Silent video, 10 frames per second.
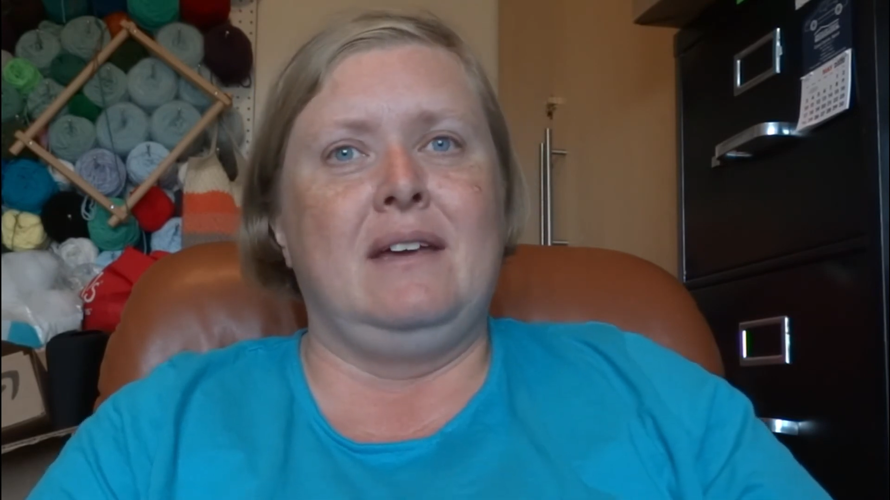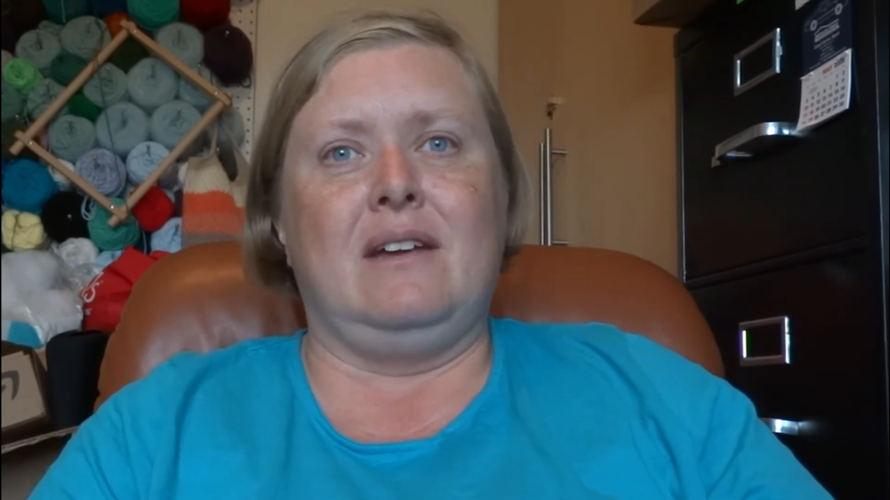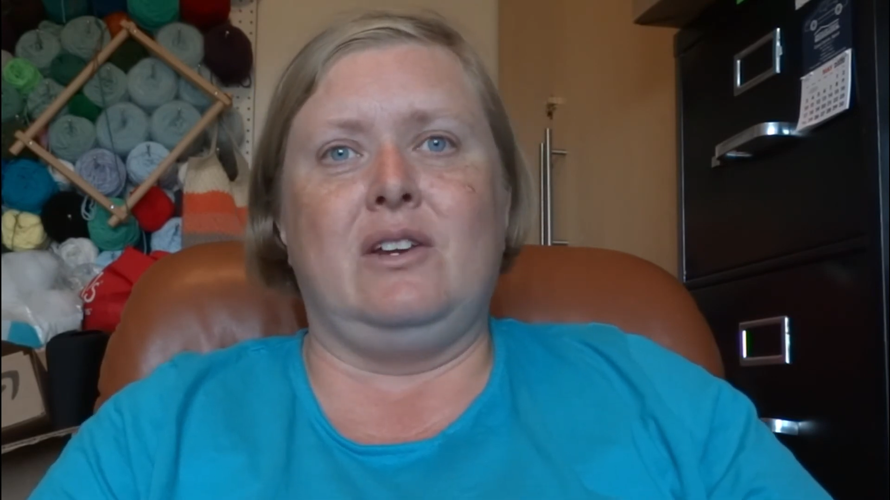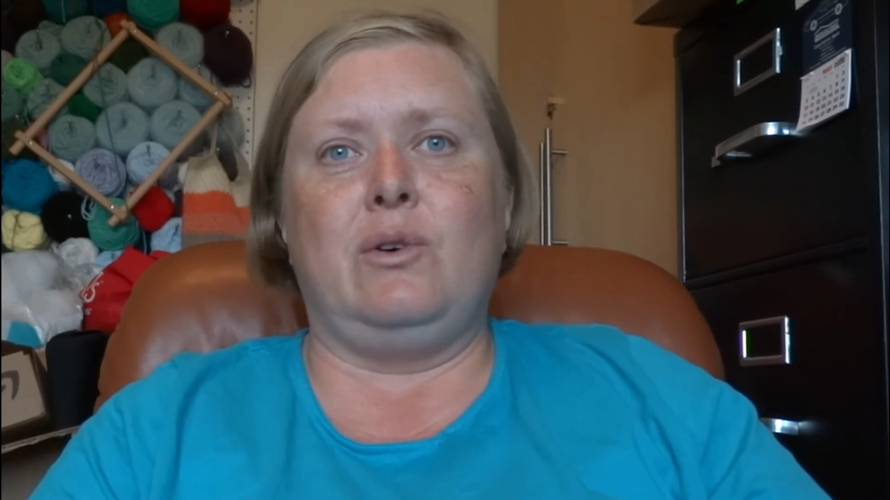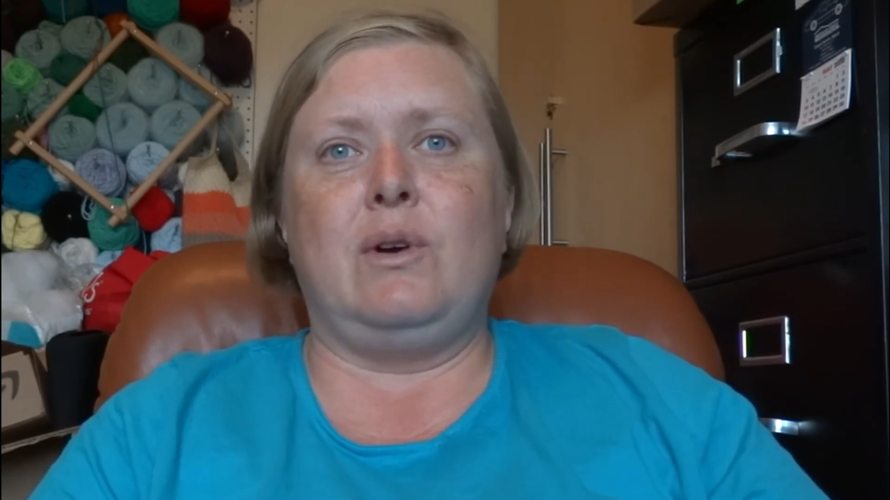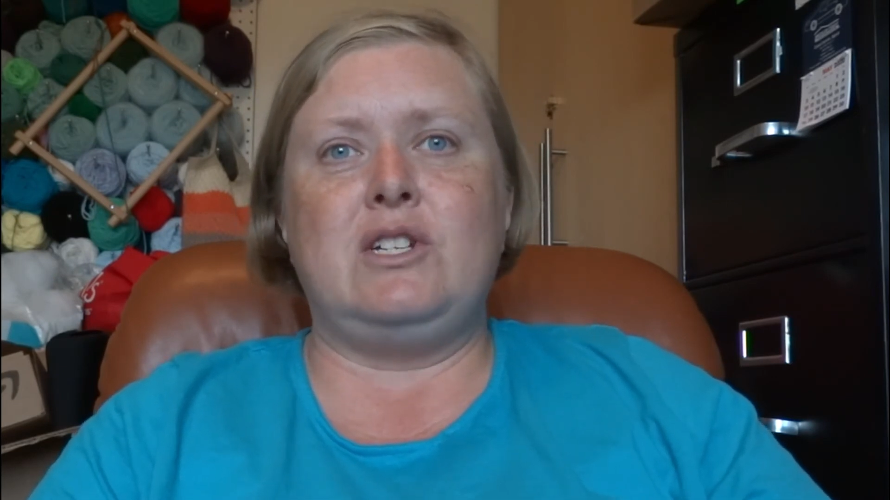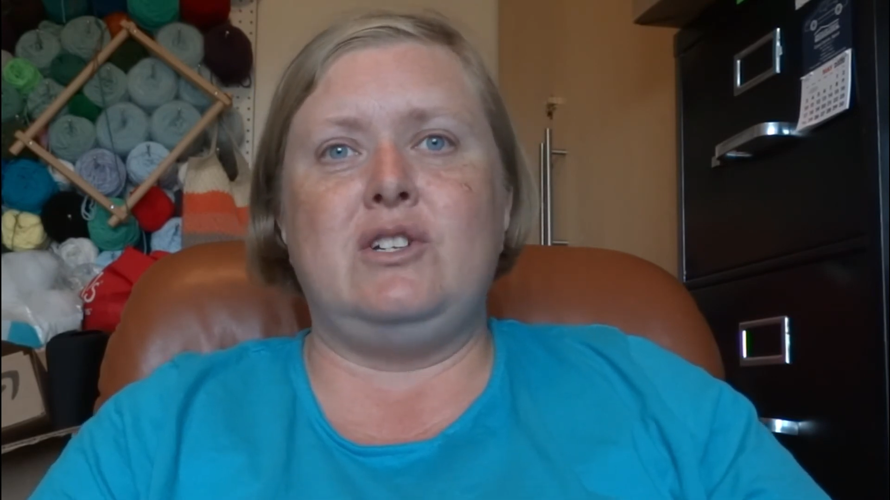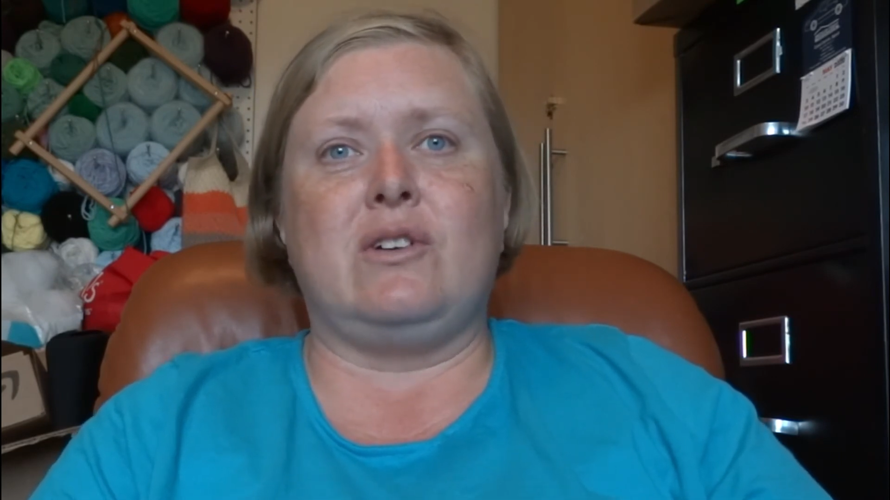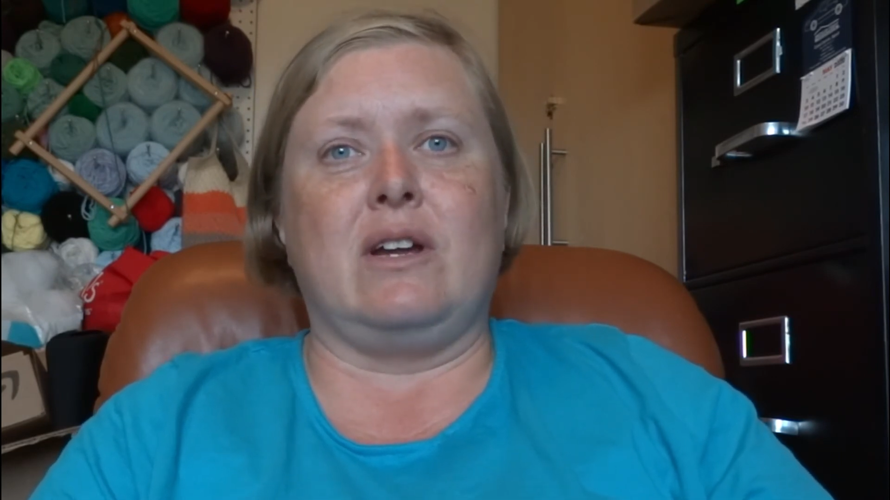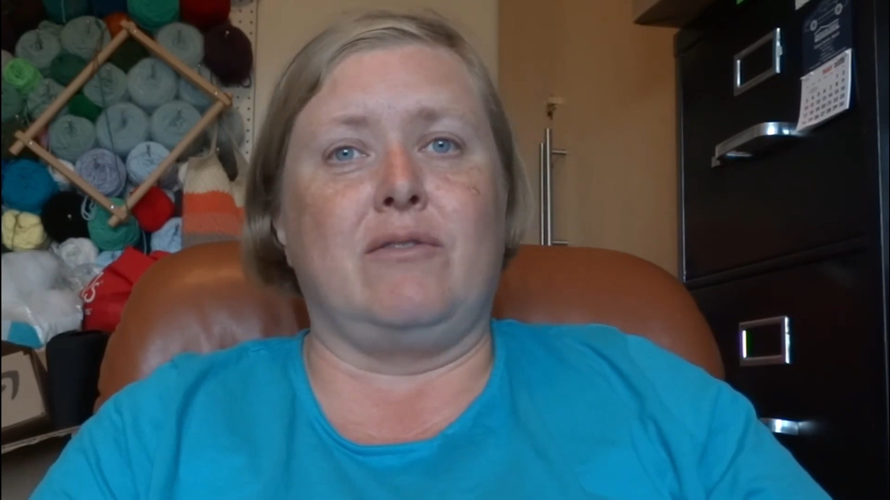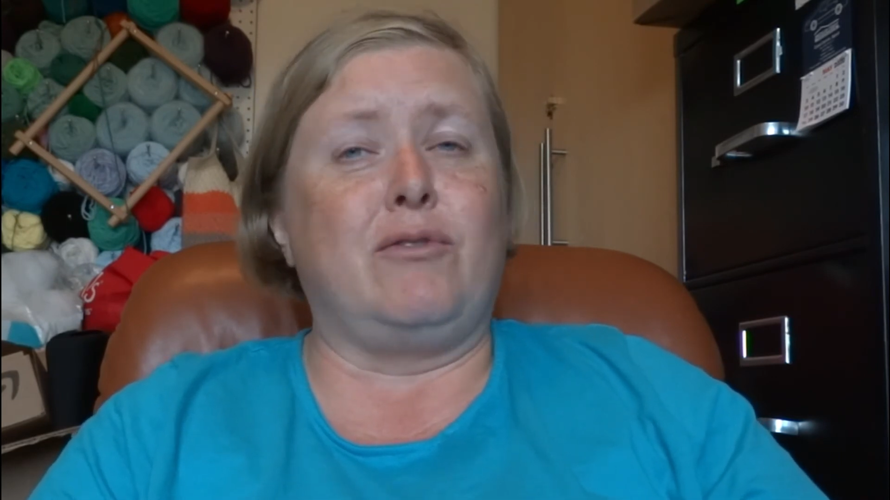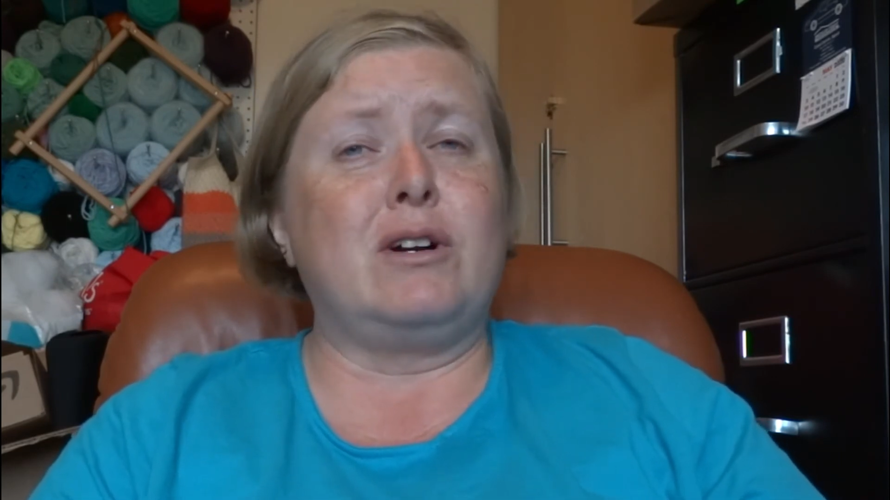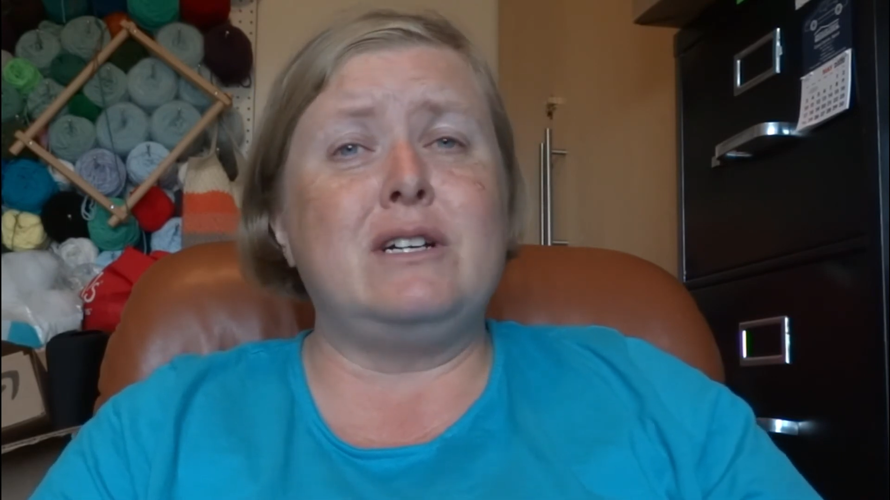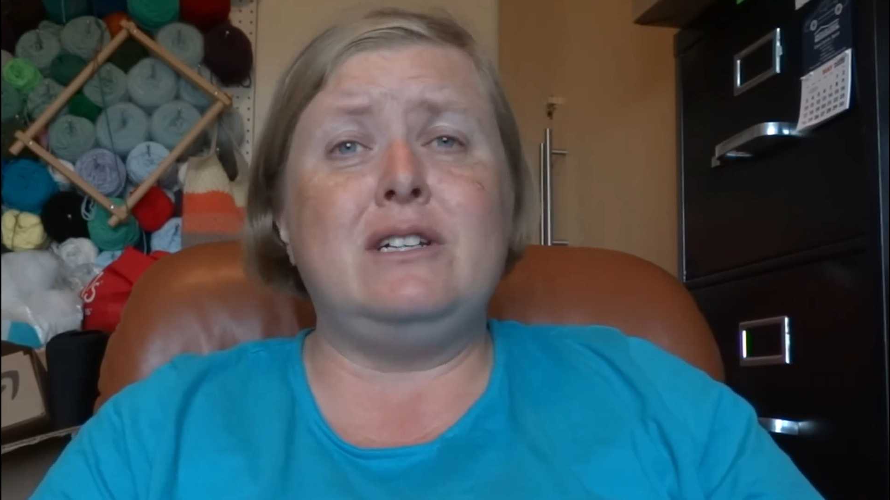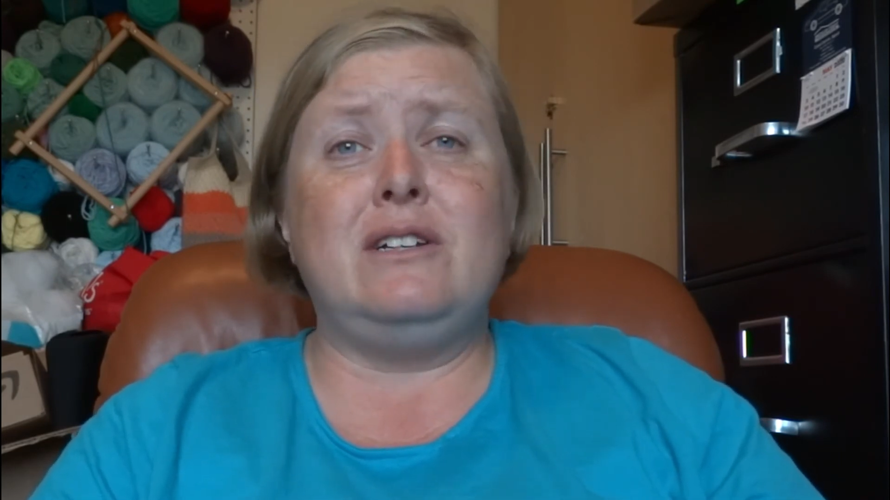You do what you can
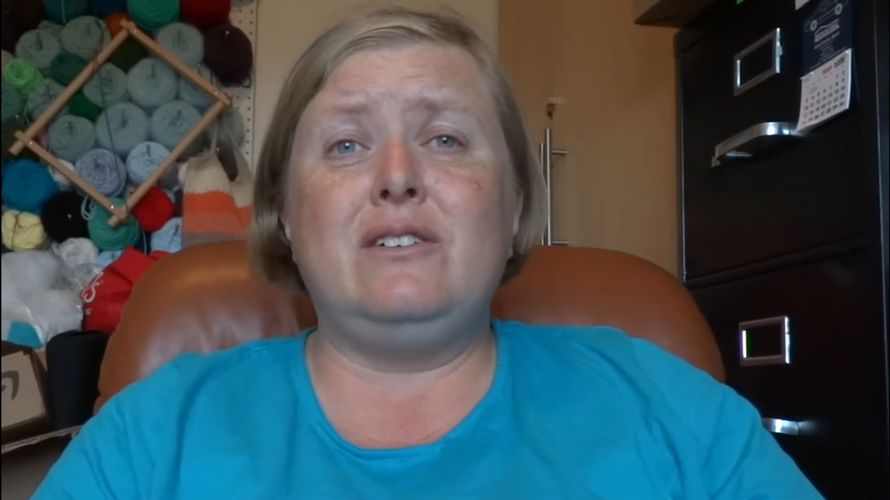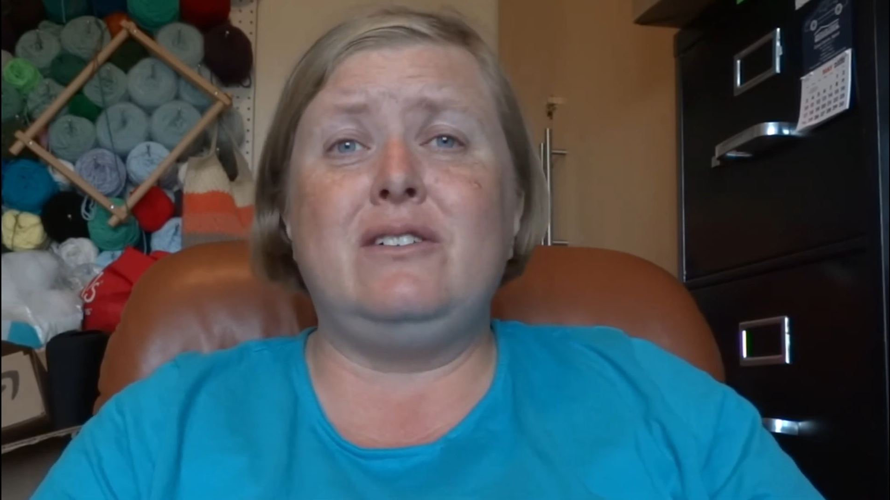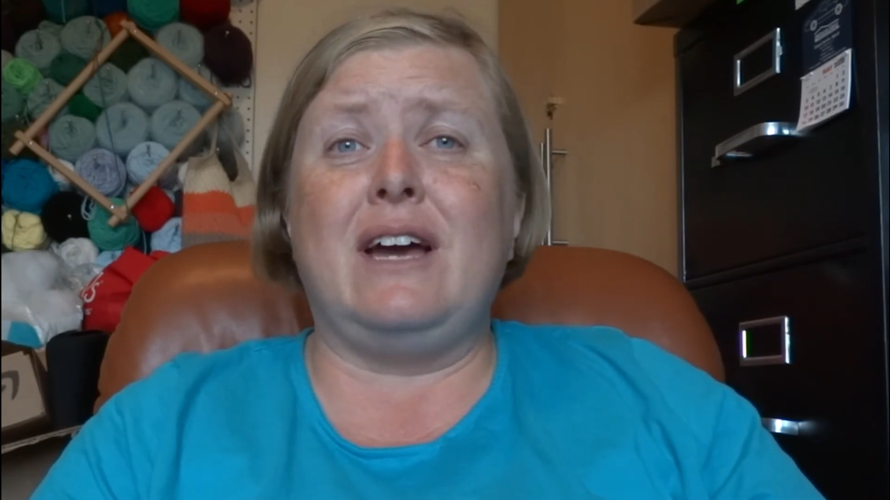afford to do,